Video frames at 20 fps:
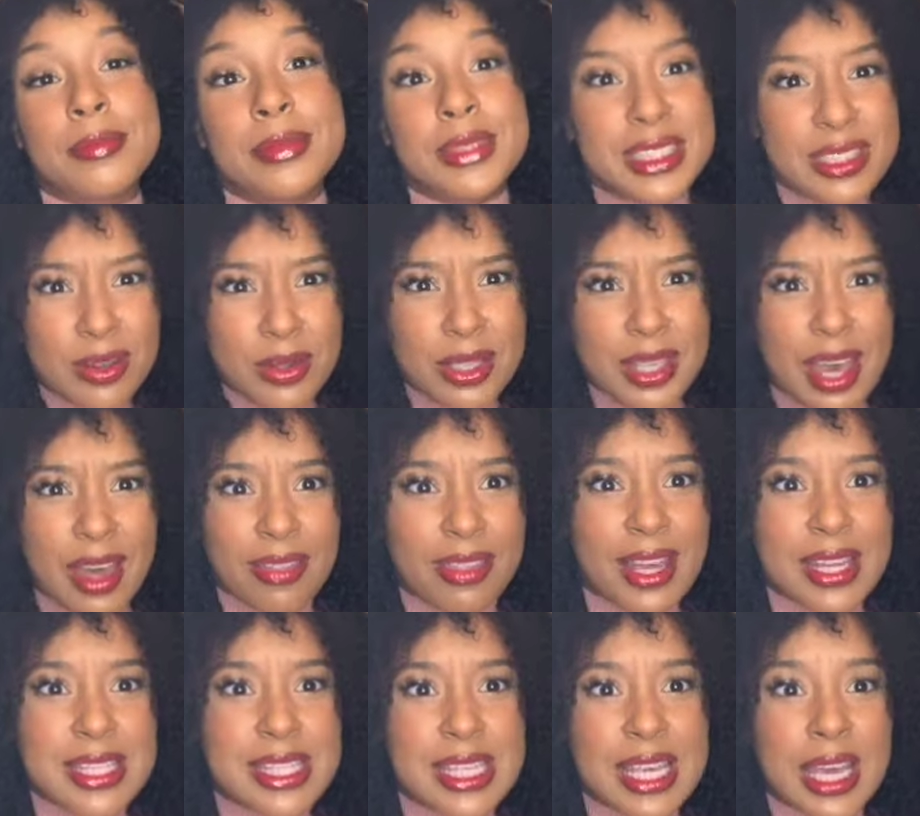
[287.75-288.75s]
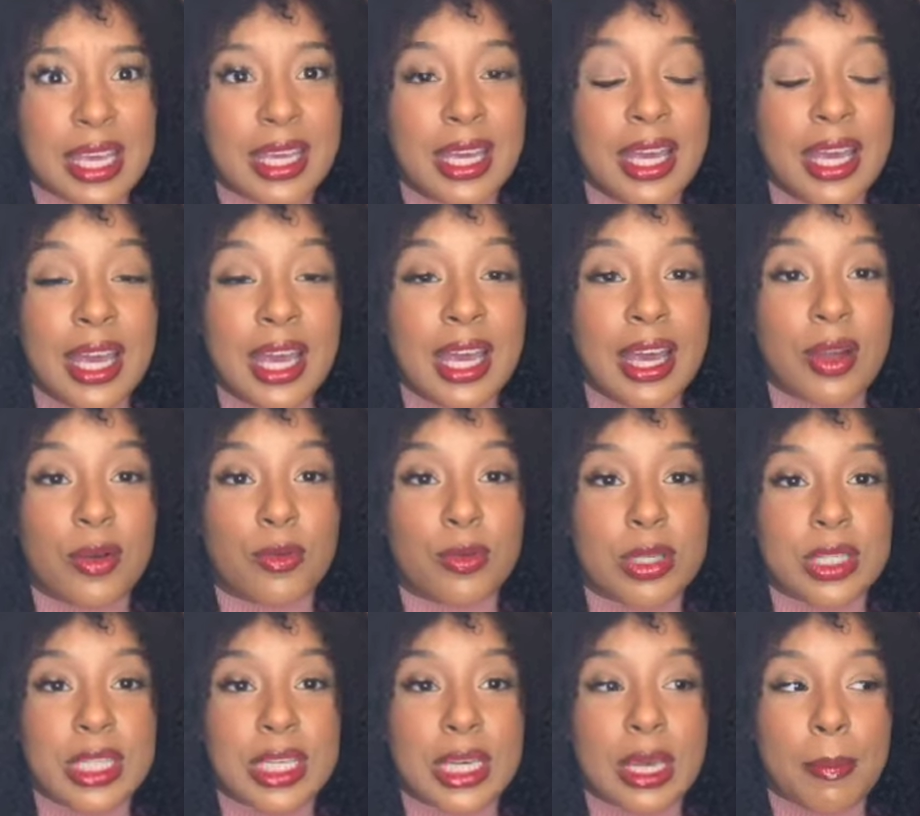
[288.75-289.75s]
So yeah, that's it
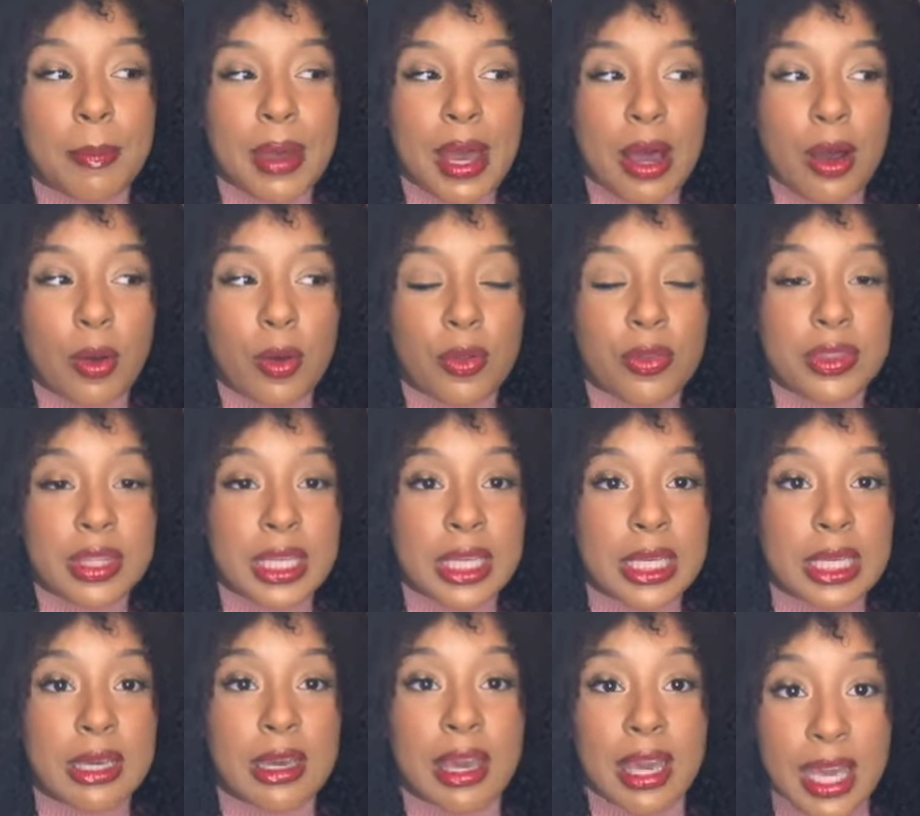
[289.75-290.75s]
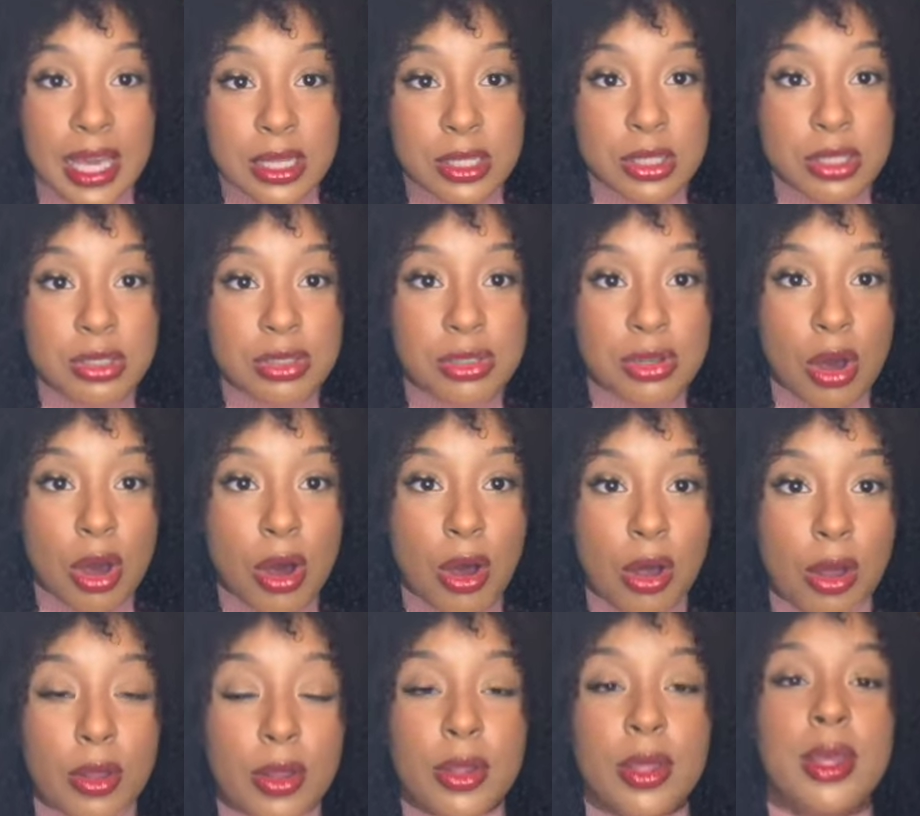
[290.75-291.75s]
really about the
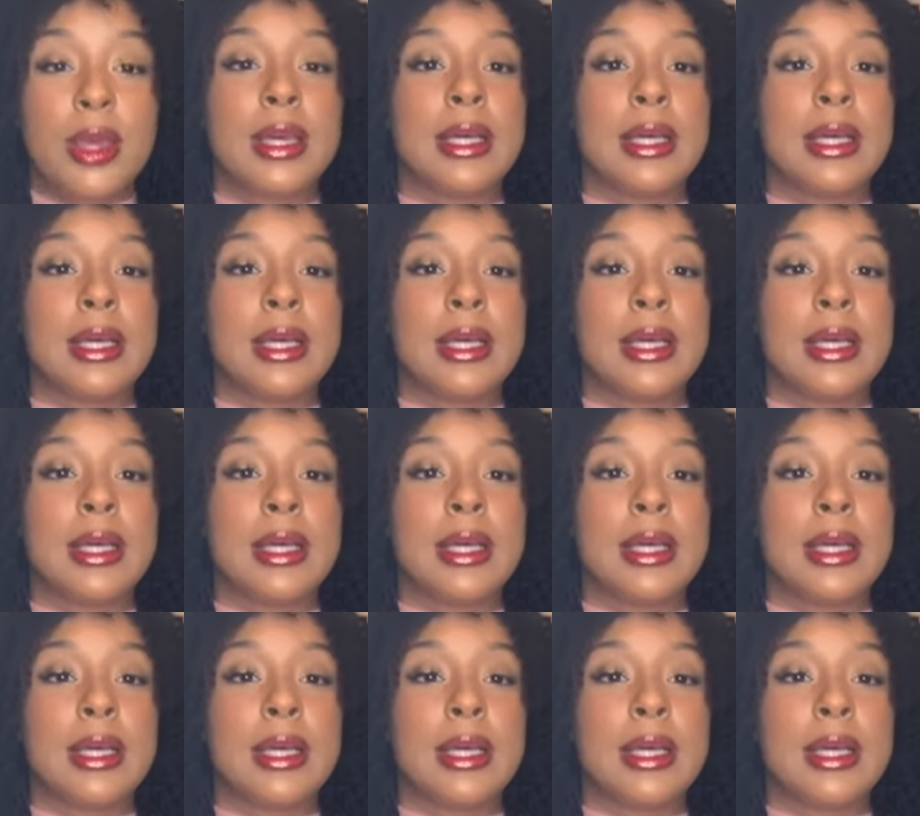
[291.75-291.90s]
install